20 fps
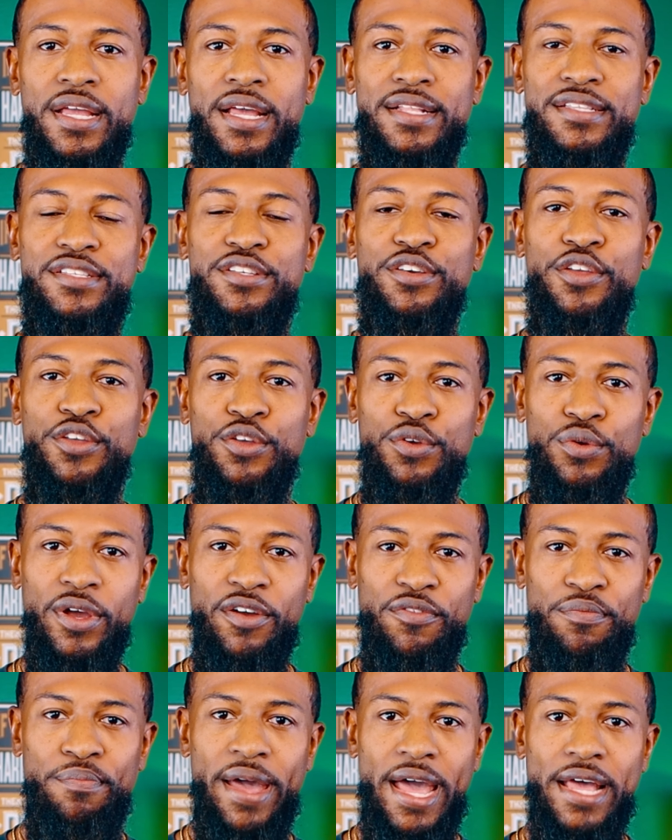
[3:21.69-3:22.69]
until you
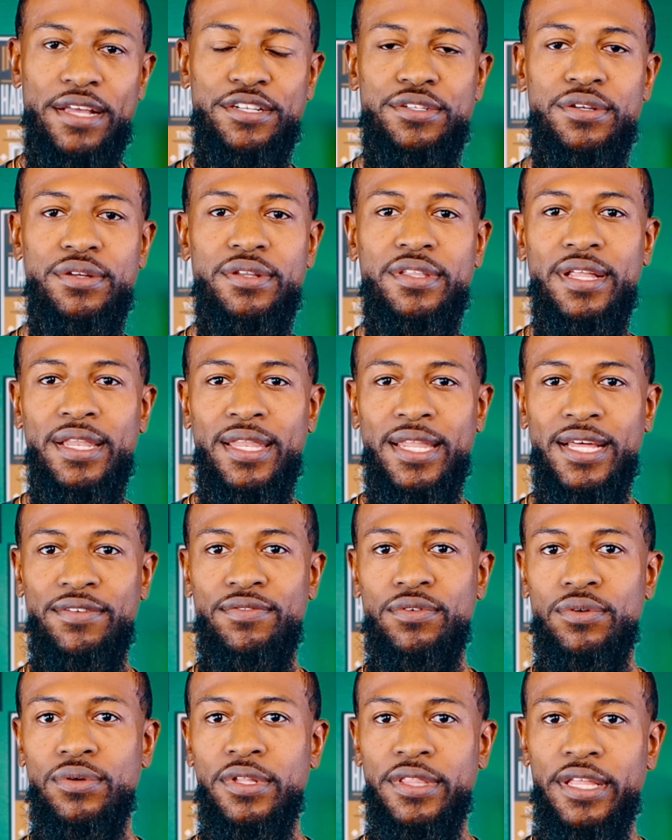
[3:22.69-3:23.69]
have mastered the
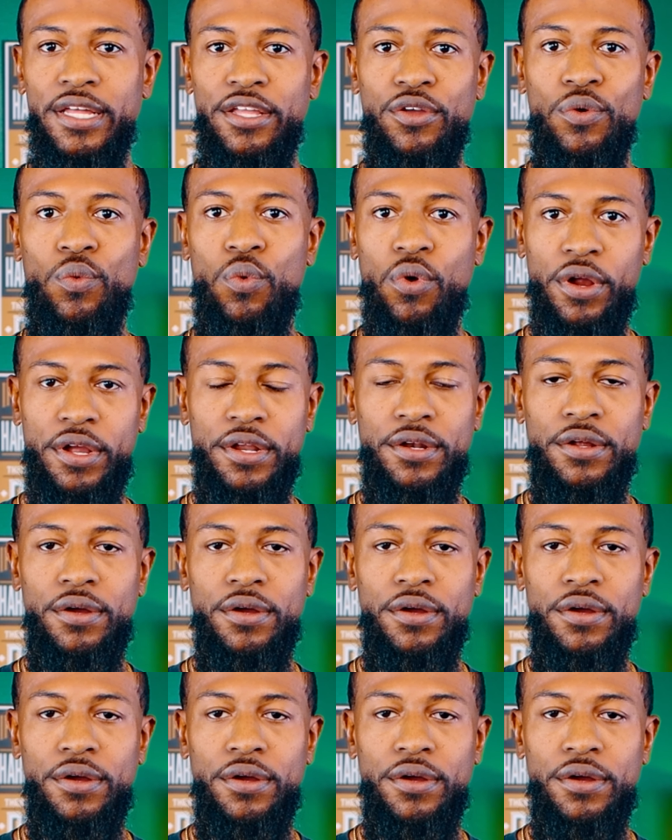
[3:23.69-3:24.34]
level that you're working